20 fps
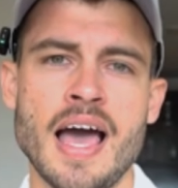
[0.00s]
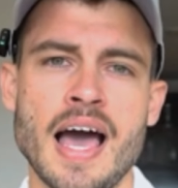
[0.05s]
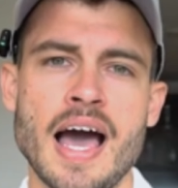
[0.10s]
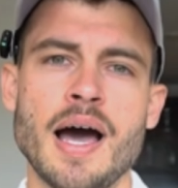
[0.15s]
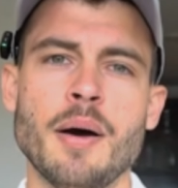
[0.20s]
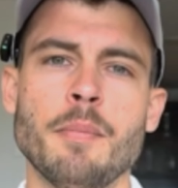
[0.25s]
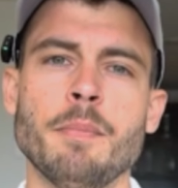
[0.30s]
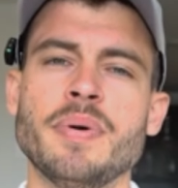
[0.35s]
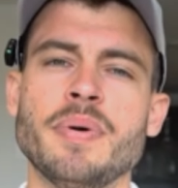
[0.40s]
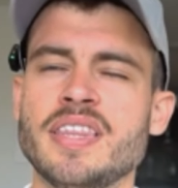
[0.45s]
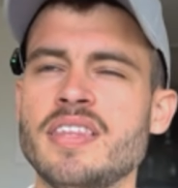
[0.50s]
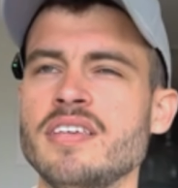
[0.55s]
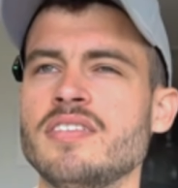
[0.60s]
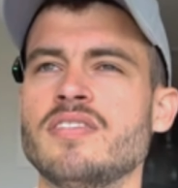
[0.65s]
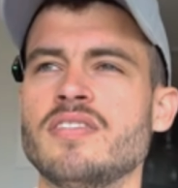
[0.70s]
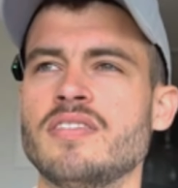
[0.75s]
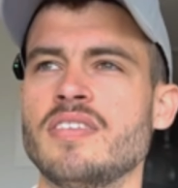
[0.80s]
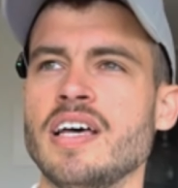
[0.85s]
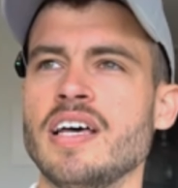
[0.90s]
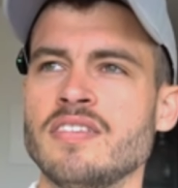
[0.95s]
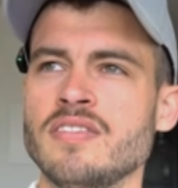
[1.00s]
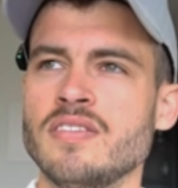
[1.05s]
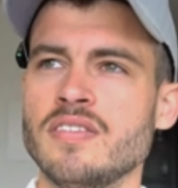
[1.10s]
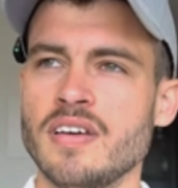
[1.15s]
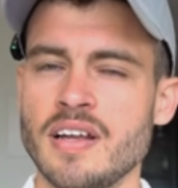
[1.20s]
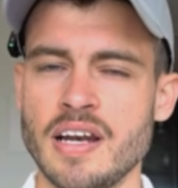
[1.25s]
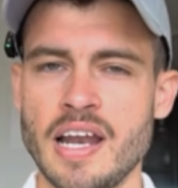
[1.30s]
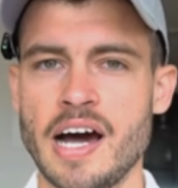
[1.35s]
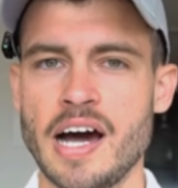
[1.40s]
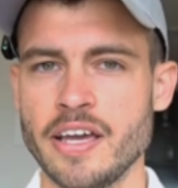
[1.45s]
But this doesn't
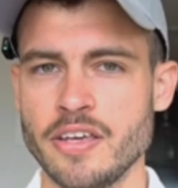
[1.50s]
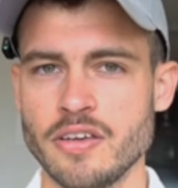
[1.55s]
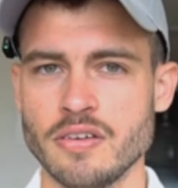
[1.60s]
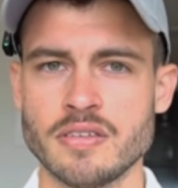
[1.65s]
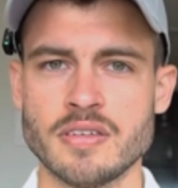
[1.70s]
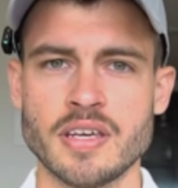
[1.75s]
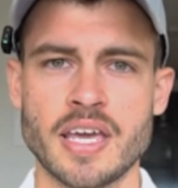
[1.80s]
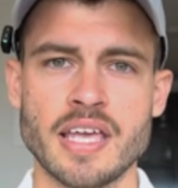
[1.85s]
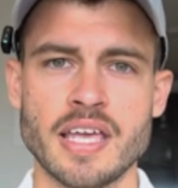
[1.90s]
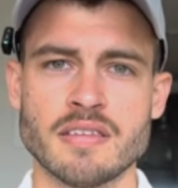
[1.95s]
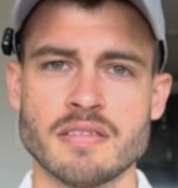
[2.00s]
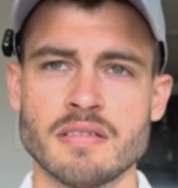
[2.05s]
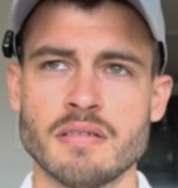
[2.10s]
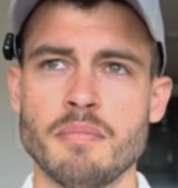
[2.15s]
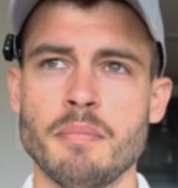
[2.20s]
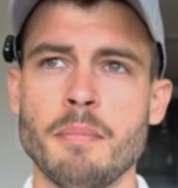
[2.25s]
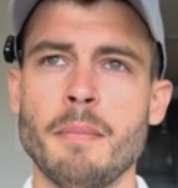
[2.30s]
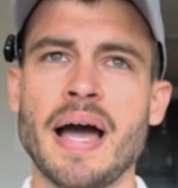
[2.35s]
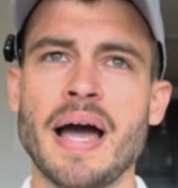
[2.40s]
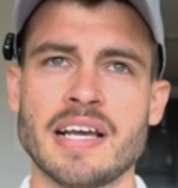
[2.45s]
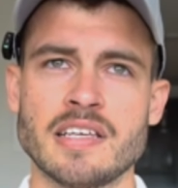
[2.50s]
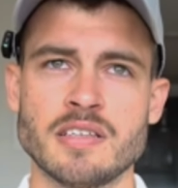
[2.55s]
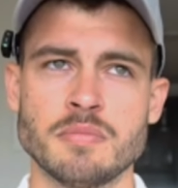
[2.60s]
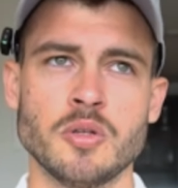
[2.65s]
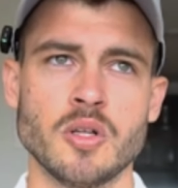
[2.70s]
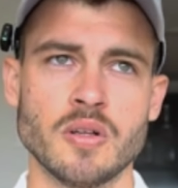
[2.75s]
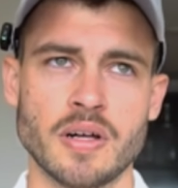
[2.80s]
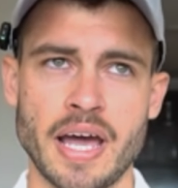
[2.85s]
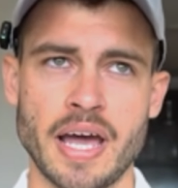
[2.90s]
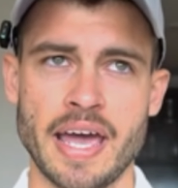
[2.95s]
allow you to get
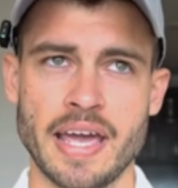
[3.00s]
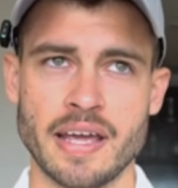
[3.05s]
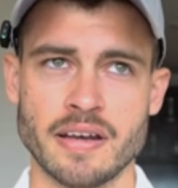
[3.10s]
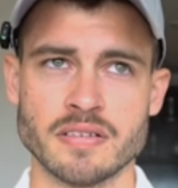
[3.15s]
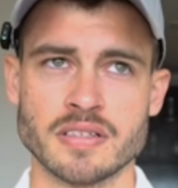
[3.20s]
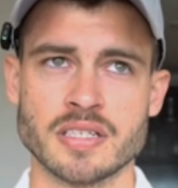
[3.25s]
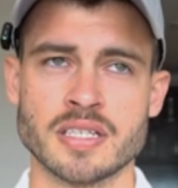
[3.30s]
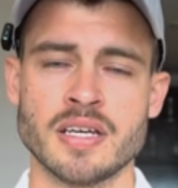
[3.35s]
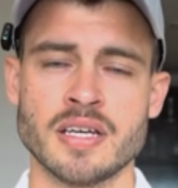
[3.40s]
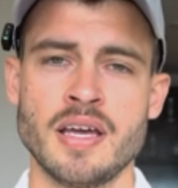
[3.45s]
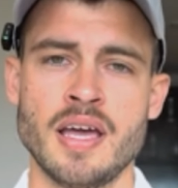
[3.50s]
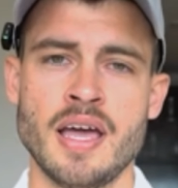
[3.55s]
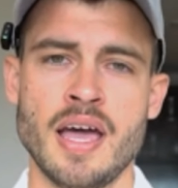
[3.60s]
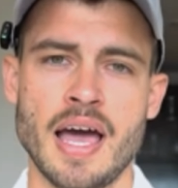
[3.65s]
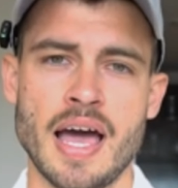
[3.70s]
maximal gains,